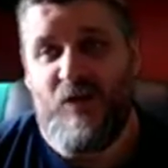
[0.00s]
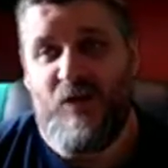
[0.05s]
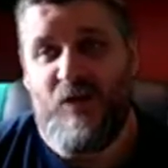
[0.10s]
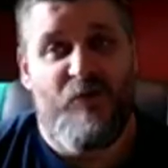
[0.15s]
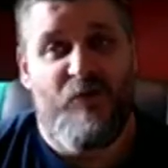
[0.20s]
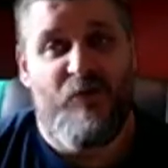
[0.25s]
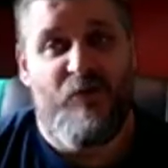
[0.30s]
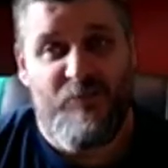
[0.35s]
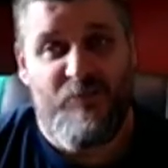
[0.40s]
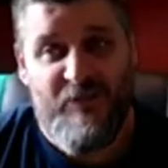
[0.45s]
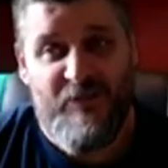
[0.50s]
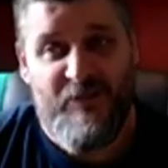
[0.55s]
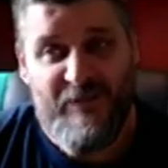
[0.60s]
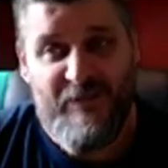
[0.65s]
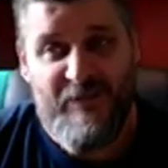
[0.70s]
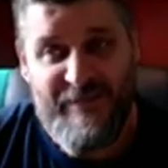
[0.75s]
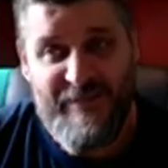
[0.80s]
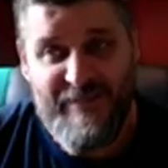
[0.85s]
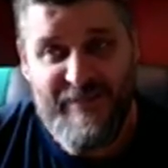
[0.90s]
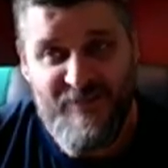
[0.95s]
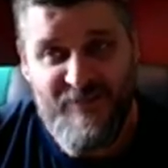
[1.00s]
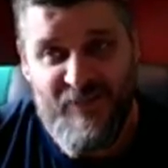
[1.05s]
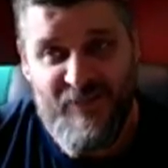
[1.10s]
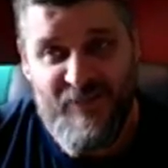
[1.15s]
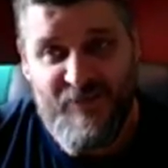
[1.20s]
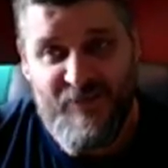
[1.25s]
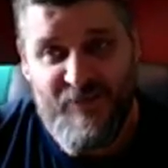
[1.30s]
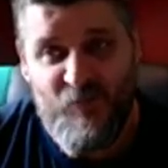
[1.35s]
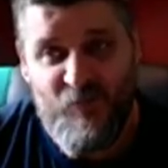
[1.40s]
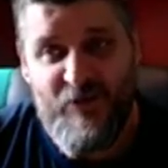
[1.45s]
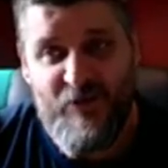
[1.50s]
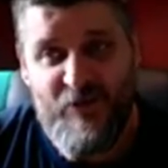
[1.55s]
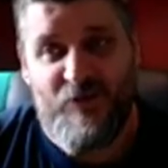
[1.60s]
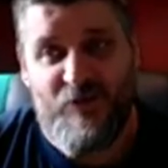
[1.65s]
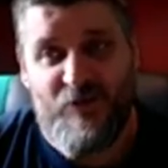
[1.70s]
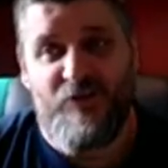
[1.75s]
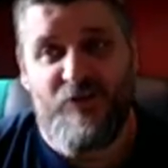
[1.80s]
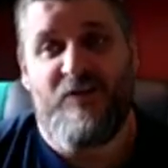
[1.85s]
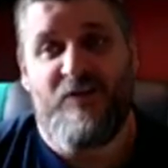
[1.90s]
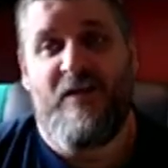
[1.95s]
We would simply click Select
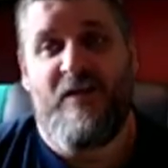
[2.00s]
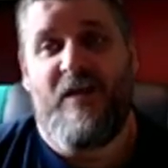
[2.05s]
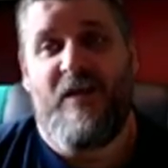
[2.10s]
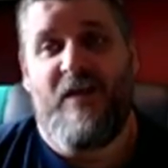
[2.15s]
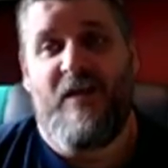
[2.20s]
Winners,